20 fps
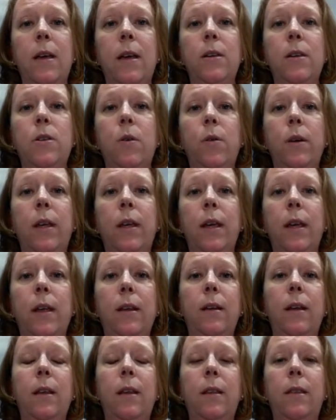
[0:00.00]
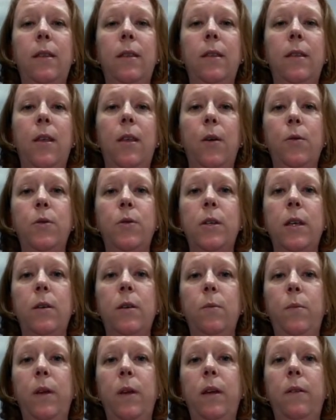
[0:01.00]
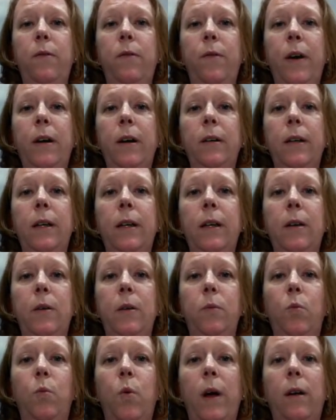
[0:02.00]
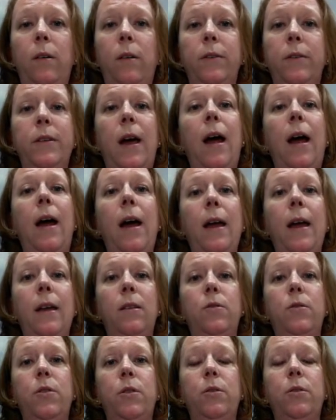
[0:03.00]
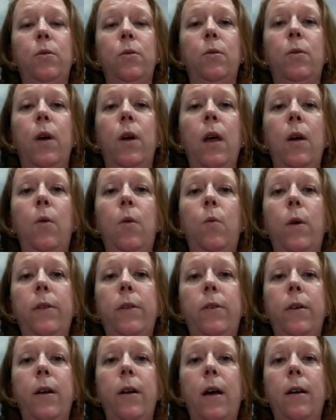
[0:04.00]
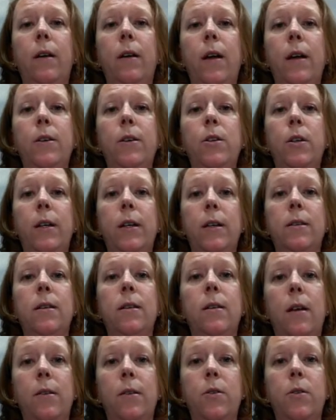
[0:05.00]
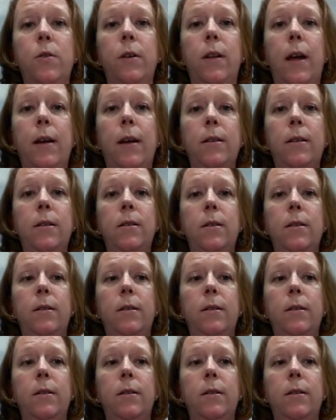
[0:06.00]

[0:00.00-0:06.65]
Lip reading: So again, those can be fairly well tied to whether or not a country is industrialized.